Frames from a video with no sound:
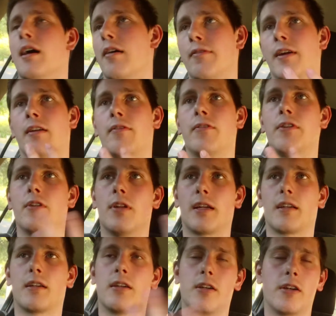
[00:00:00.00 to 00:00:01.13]
I found a few
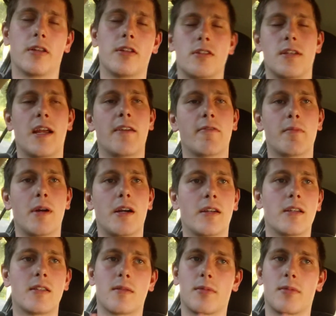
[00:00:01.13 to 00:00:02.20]
like you know there's Native Americans.